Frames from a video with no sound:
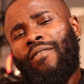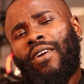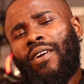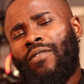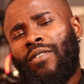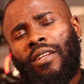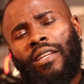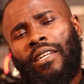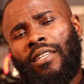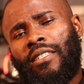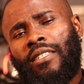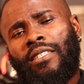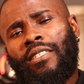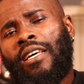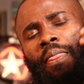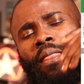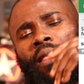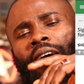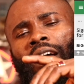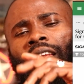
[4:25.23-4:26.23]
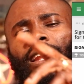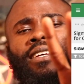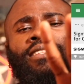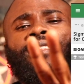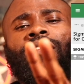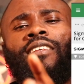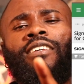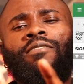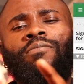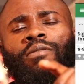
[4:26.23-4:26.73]
favorite lenses. I like the
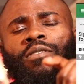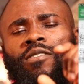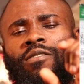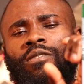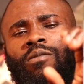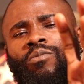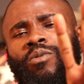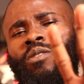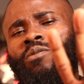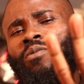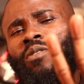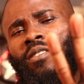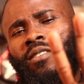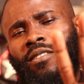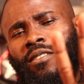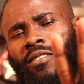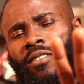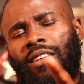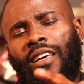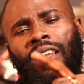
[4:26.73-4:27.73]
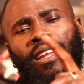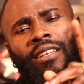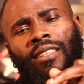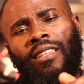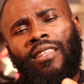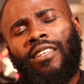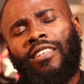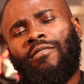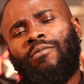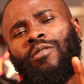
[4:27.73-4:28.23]
lens because of 3 reasons. I like the
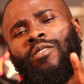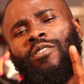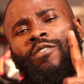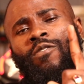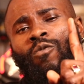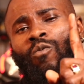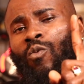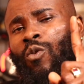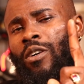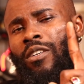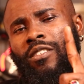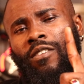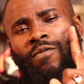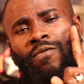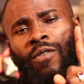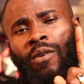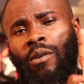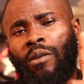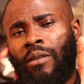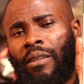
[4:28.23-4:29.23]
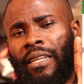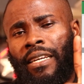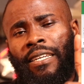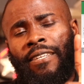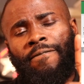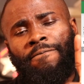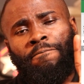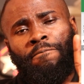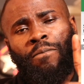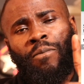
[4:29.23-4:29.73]
lens because of 1, the focal length
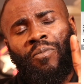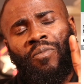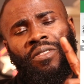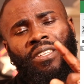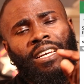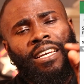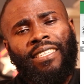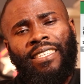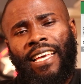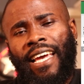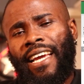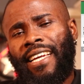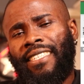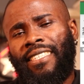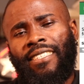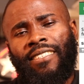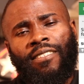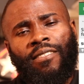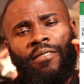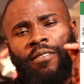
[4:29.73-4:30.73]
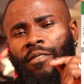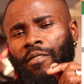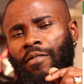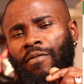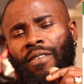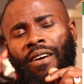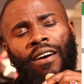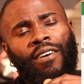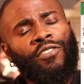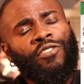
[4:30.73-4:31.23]
is
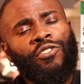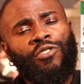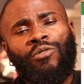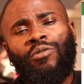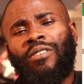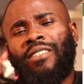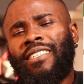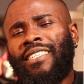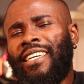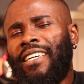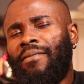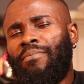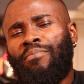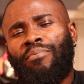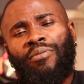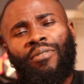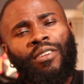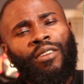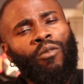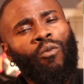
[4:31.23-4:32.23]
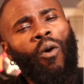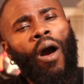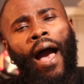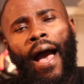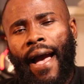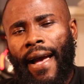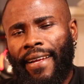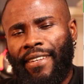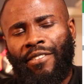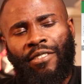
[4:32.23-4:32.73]
18-35, so you can get pretty
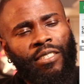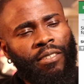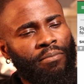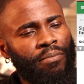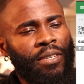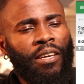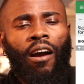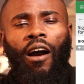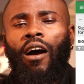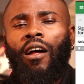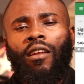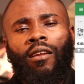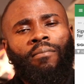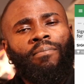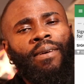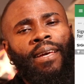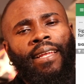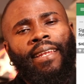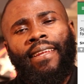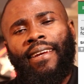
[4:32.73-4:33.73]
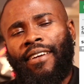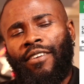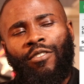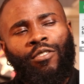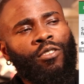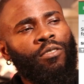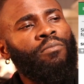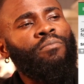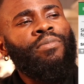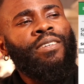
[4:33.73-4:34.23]
wide. You can be all up in there. You
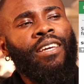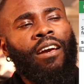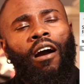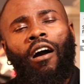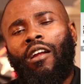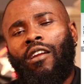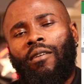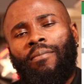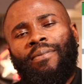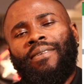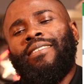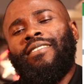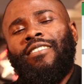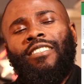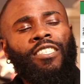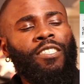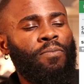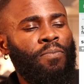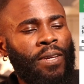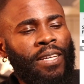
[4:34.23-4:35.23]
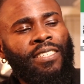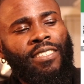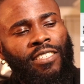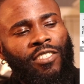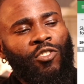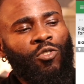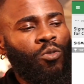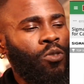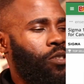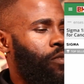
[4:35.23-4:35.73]
can be all up in the
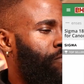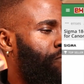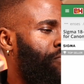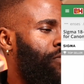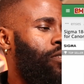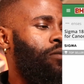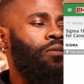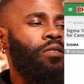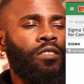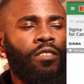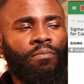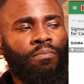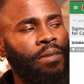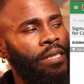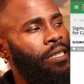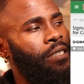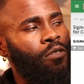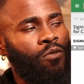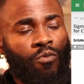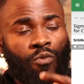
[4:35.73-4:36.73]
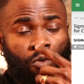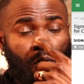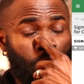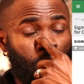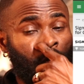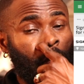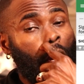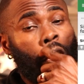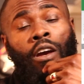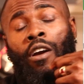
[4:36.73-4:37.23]
spaces. You can pretty much be in a
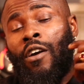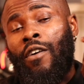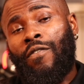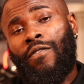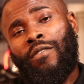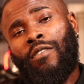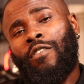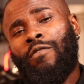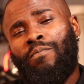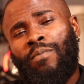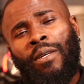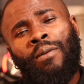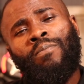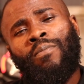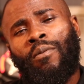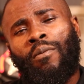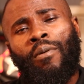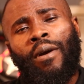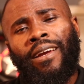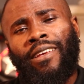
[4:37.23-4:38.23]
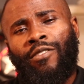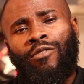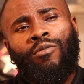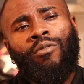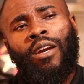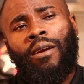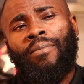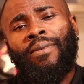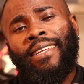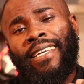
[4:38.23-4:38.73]
room full of people and you're
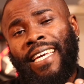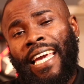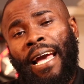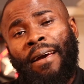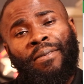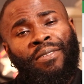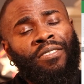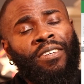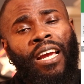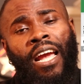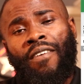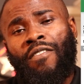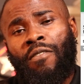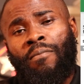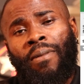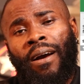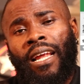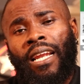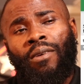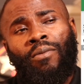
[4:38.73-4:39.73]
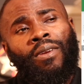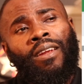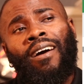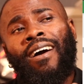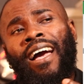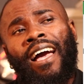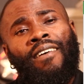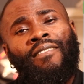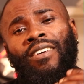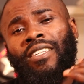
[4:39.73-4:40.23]
able to capture everybody without
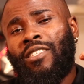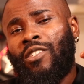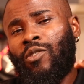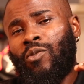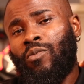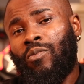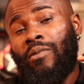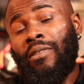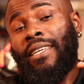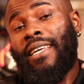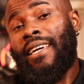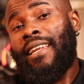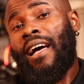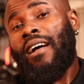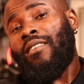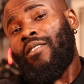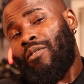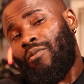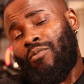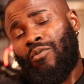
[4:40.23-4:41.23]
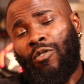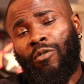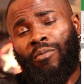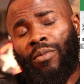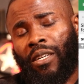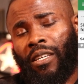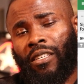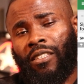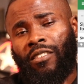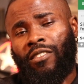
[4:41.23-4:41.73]
having to get out the room
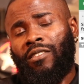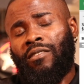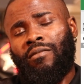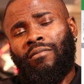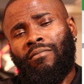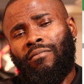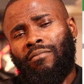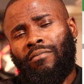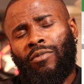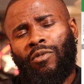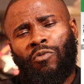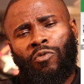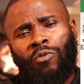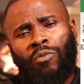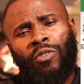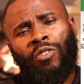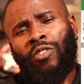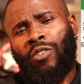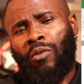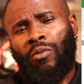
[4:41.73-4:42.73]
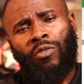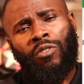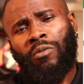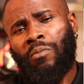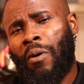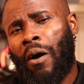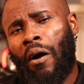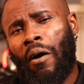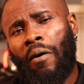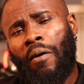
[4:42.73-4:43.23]
because the room is so
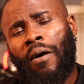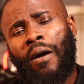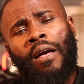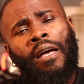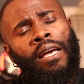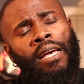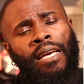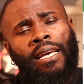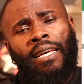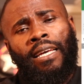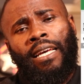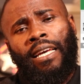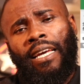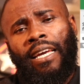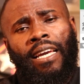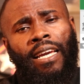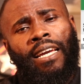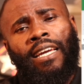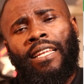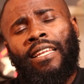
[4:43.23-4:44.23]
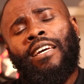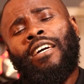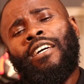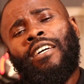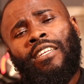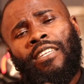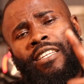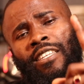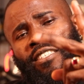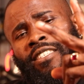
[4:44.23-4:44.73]
small. And
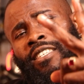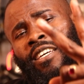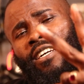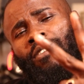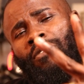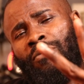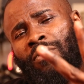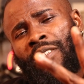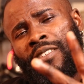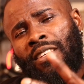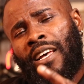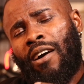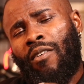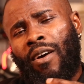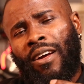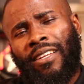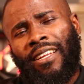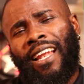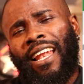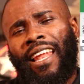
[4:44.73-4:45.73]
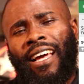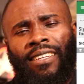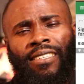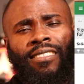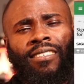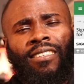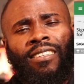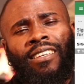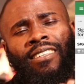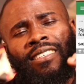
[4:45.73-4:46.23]
the second reason I like
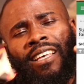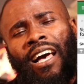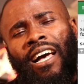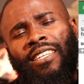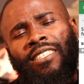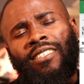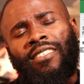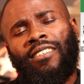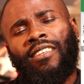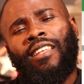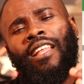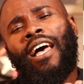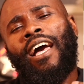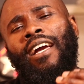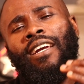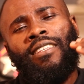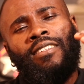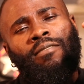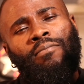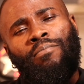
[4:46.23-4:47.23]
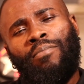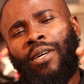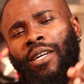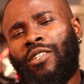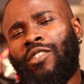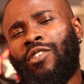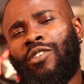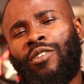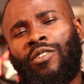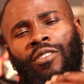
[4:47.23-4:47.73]
this lens, I just like the
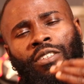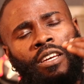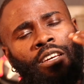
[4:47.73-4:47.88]
pictures